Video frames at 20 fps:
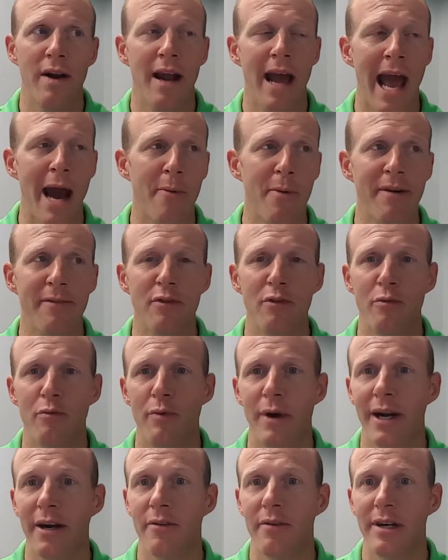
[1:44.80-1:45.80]
however
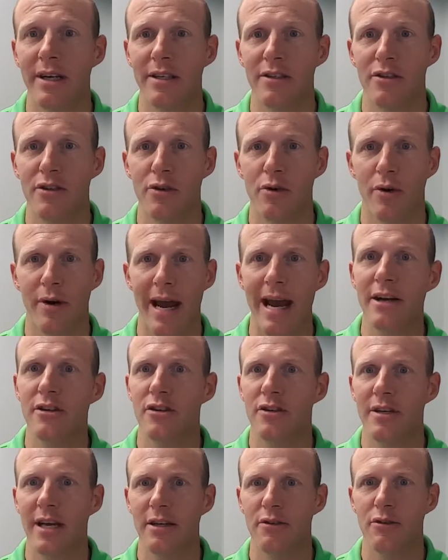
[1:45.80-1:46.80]
rigorous your
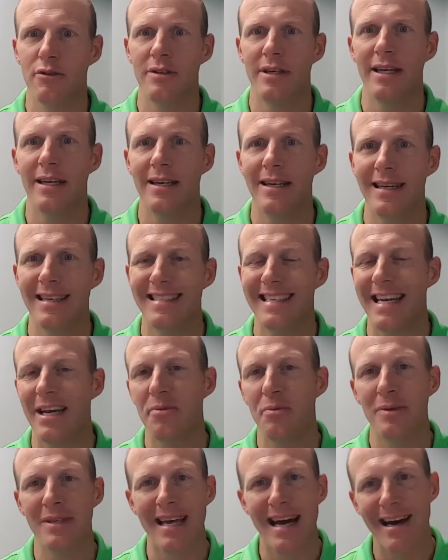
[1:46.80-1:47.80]
exercise routine is, it
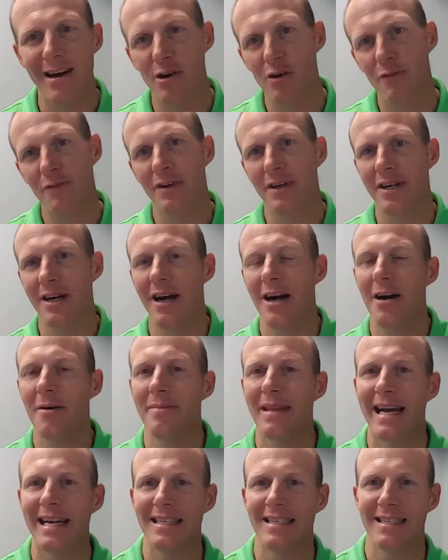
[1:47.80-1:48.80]
will not
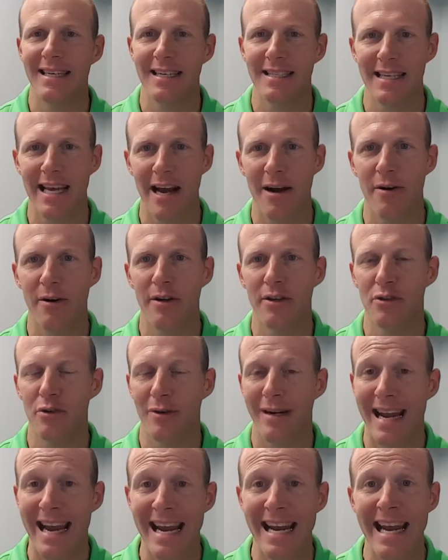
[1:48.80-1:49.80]
overcome that 6 hours
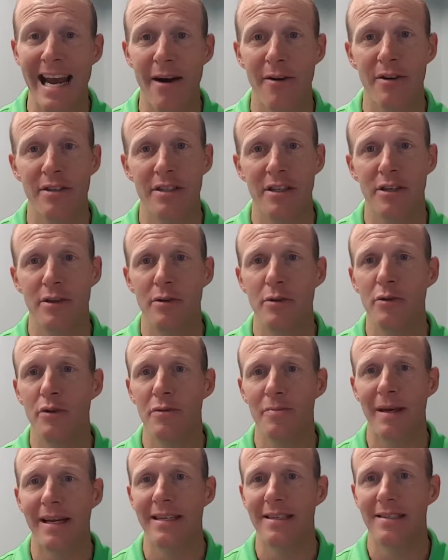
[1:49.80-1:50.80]
or 8 hours that you
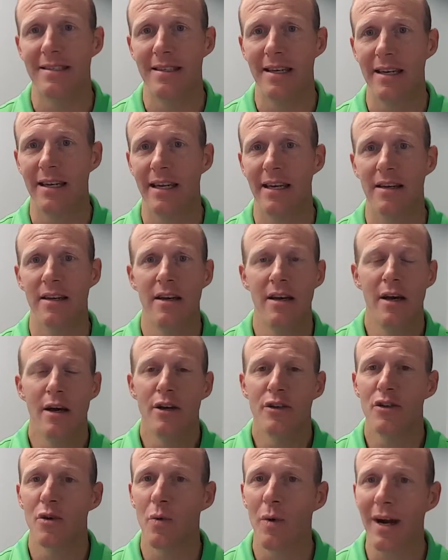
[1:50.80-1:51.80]
spend sitting.
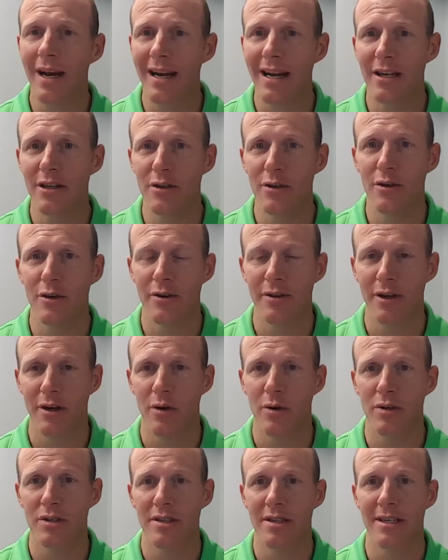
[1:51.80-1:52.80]
So what can I do during the
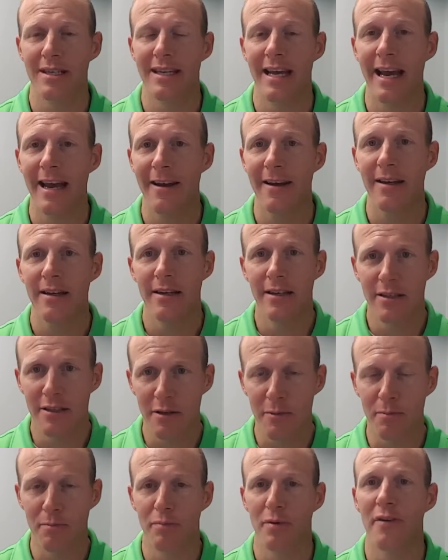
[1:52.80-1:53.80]
course of the day
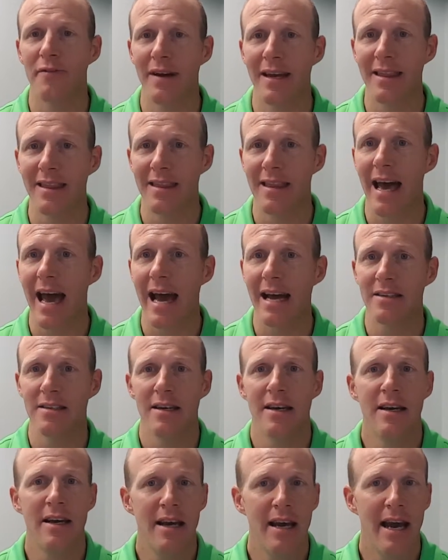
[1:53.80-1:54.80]
to prevent that?
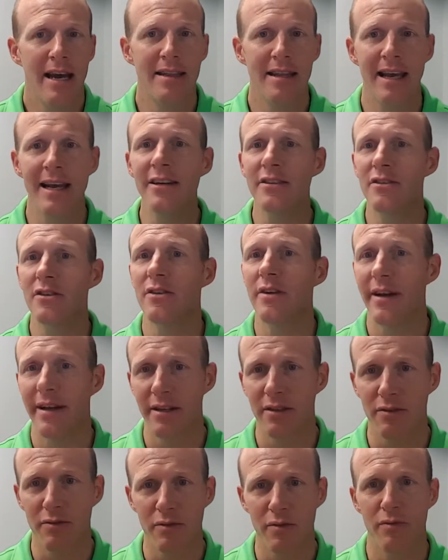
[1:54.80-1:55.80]
And the answer
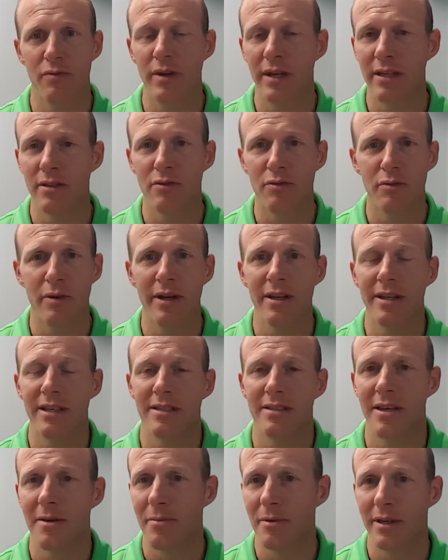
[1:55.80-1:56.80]
is really
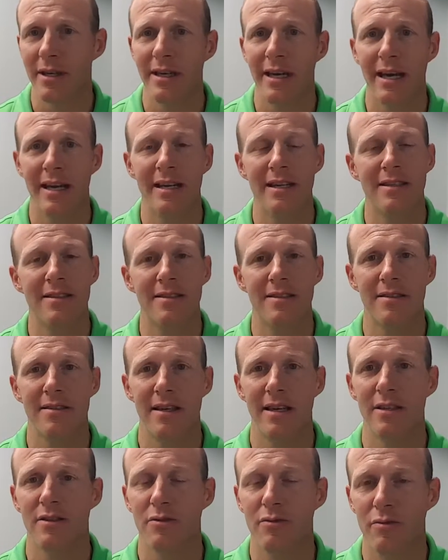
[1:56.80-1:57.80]
simple, and
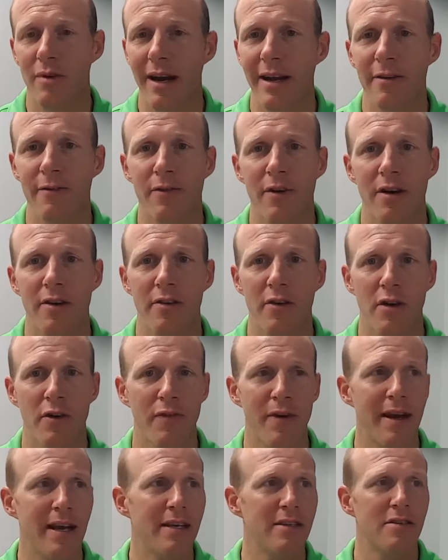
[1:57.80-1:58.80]
it's right in front of your
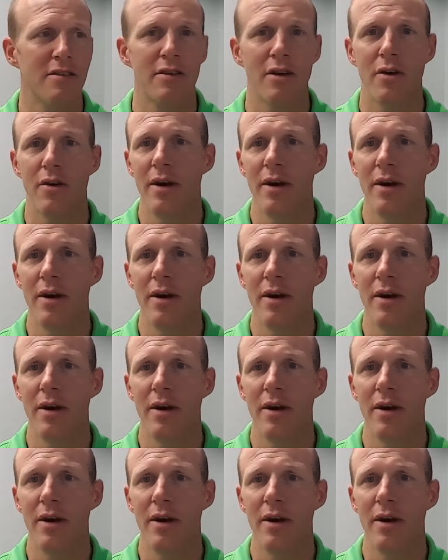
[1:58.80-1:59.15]
face.